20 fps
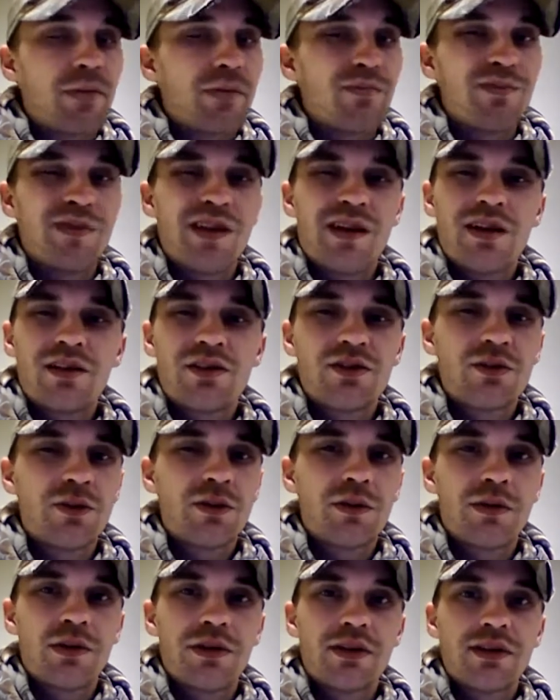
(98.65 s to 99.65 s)
Not
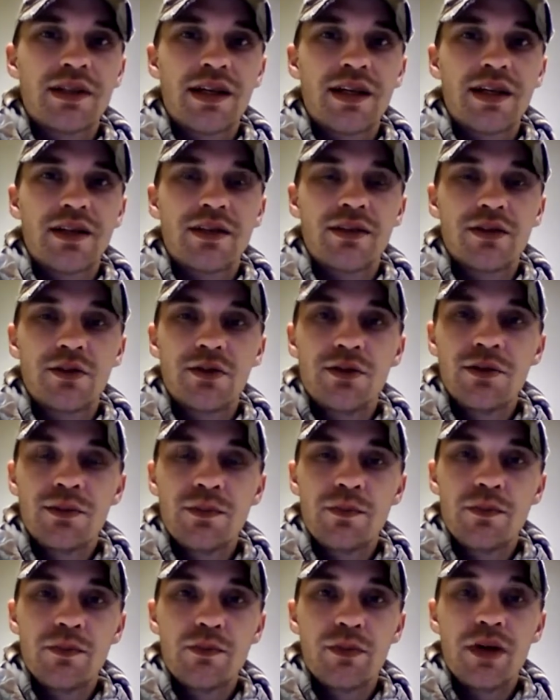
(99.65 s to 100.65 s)
sure on the second two.
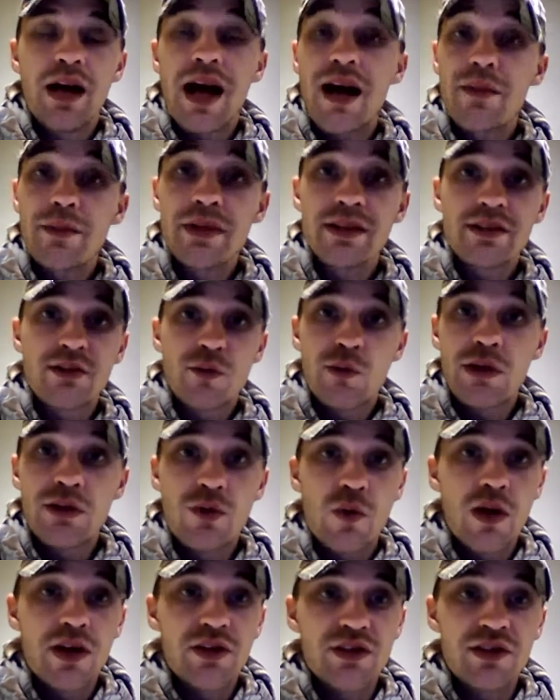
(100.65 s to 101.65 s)
But I missed 3
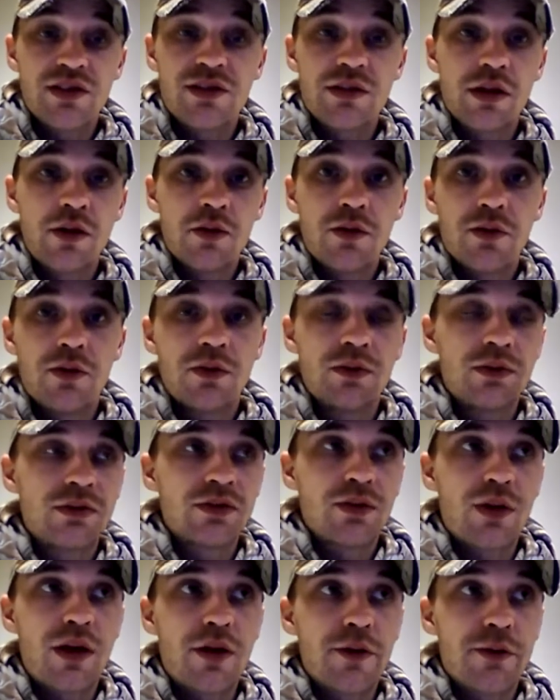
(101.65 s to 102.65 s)
questions total.
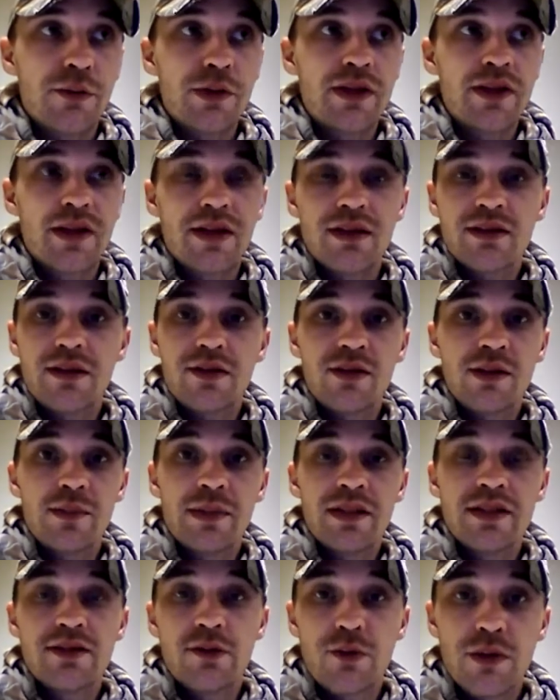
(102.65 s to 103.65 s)
So all 3 tests, I only
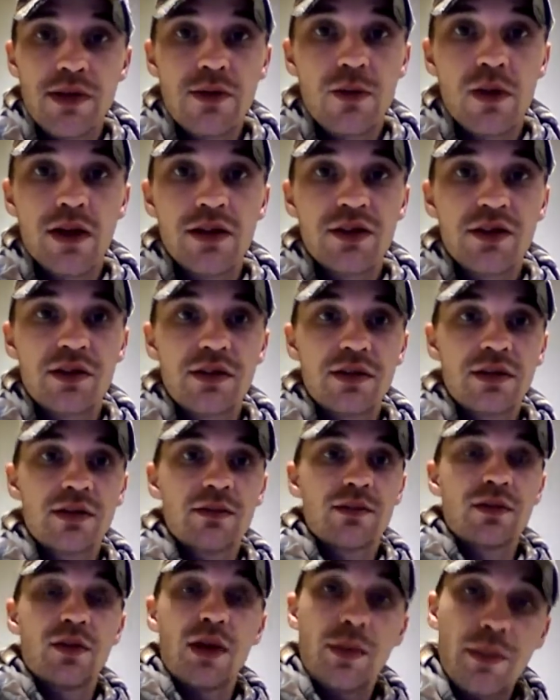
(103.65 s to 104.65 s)
missed 3 questions.
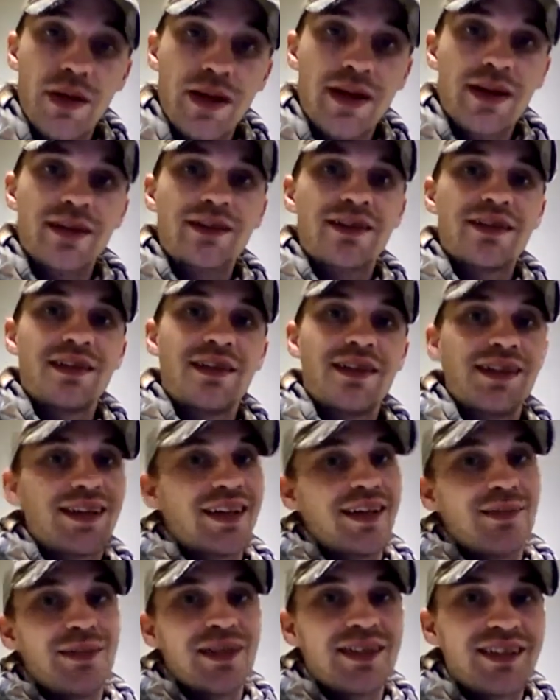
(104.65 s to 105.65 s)
So I passed. I
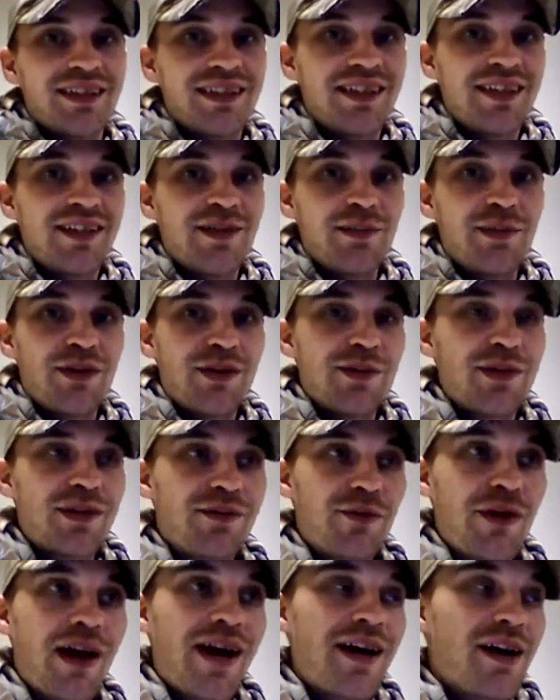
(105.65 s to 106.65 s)
got my CDL
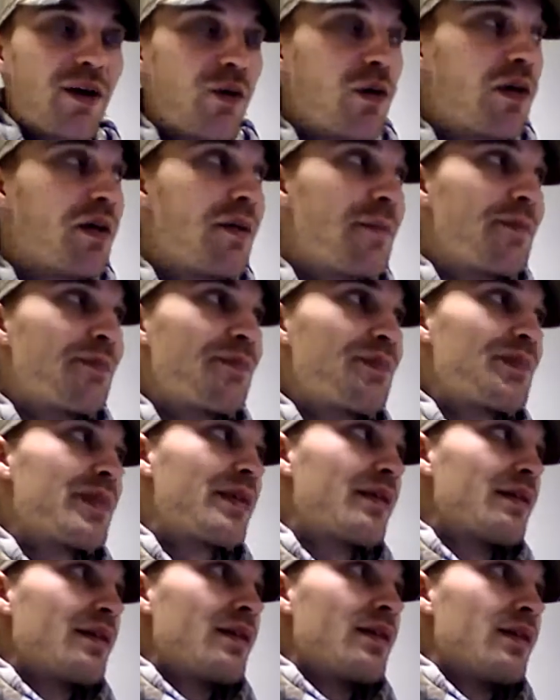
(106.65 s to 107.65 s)
permit for Iowa.
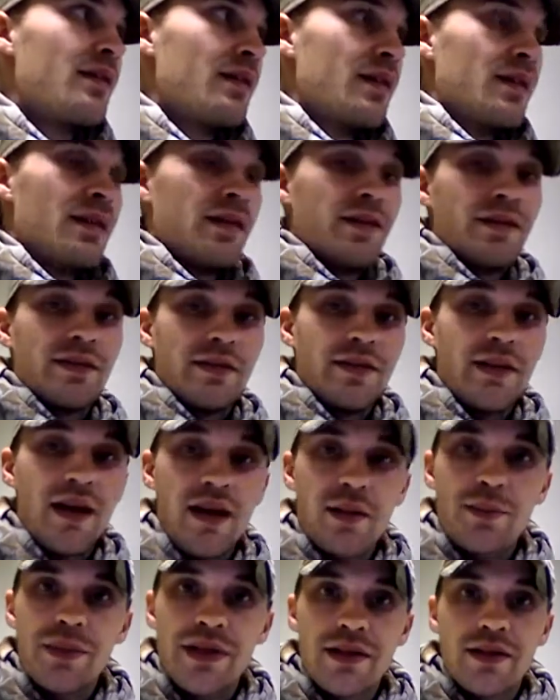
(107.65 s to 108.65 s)

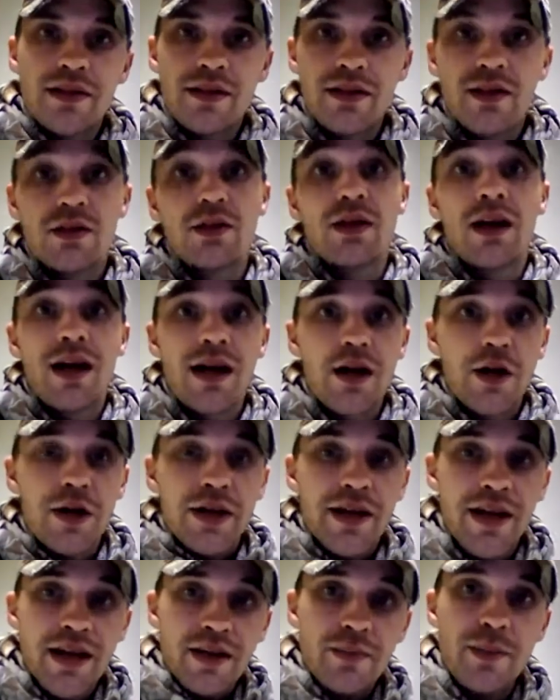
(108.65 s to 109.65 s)
Not a big deal. I
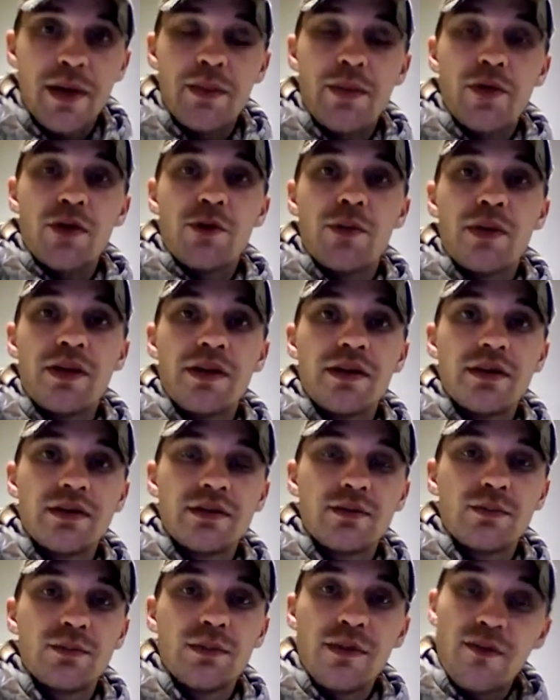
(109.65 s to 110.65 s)
already had my permit
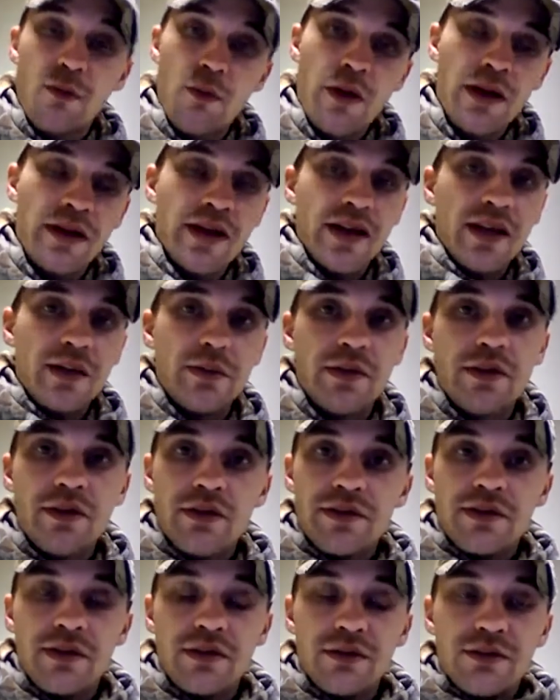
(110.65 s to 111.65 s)
before I came
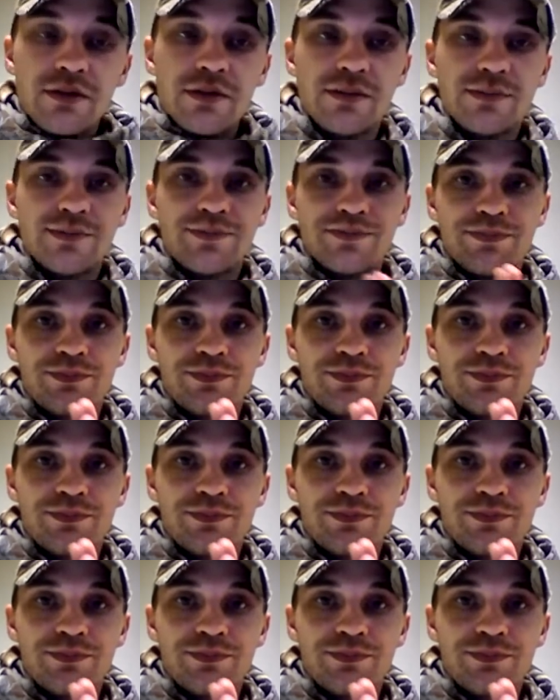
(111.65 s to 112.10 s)
here. So